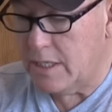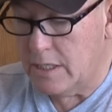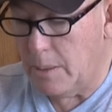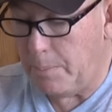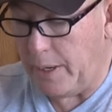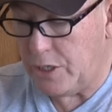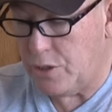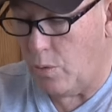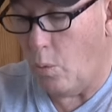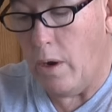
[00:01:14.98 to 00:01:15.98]
is the
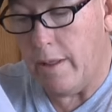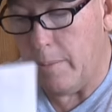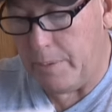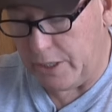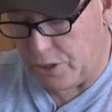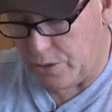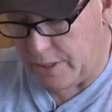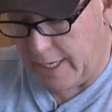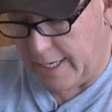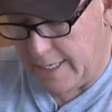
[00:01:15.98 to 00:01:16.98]
picture, one of the pictures
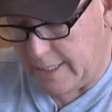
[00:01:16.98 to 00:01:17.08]
that he